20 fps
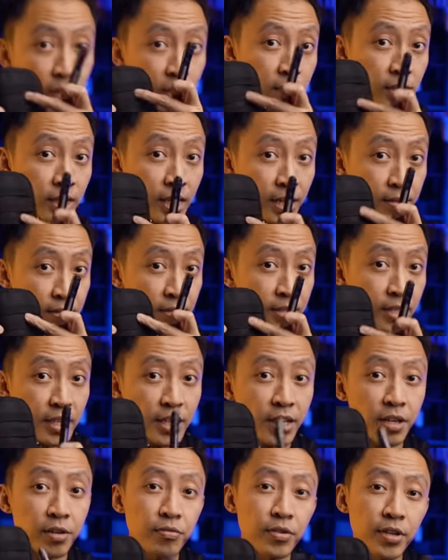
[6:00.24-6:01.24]
on the
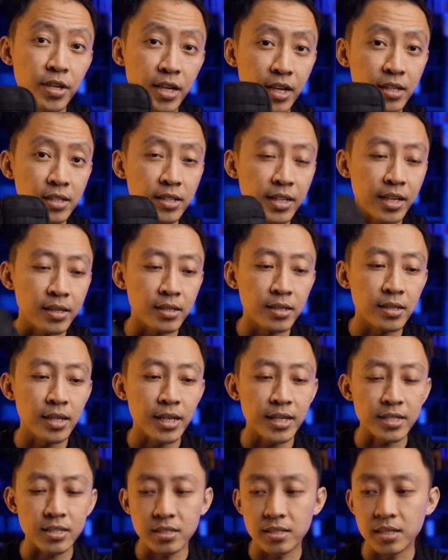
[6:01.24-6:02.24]
outside can fit other handy
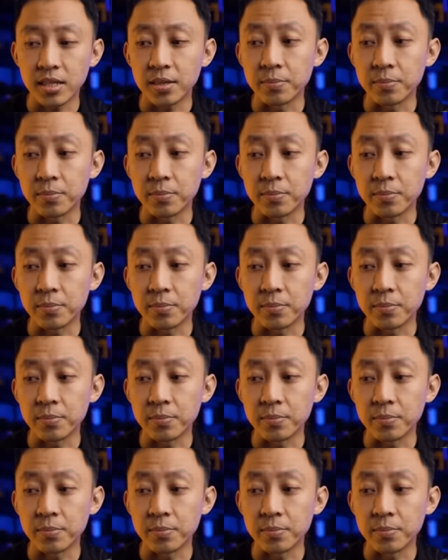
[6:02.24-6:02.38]
lights